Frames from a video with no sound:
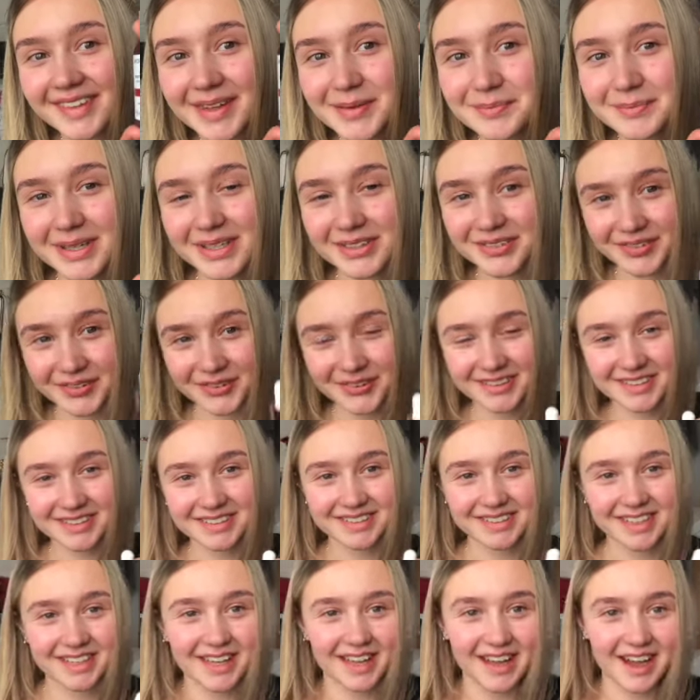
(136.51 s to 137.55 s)
beautiful isn't
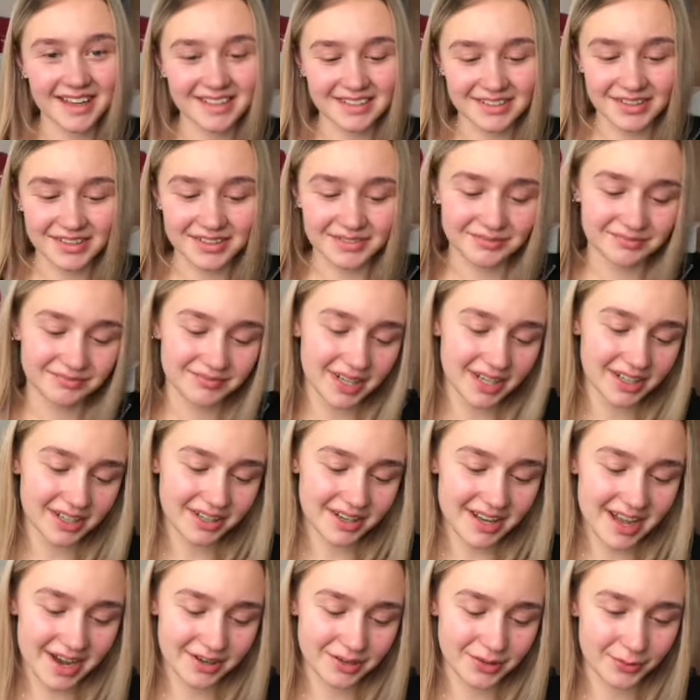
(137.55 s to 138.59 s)
she I don't I don't
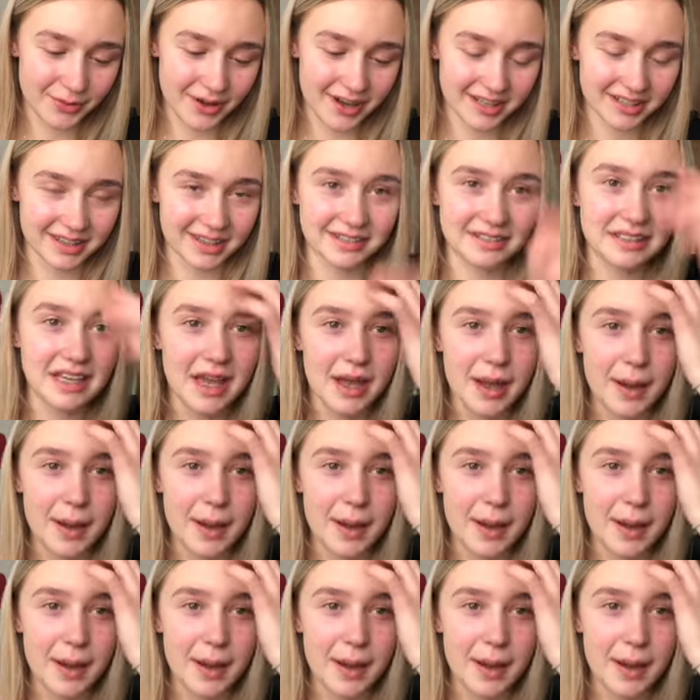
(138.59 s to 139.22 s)
know how you work this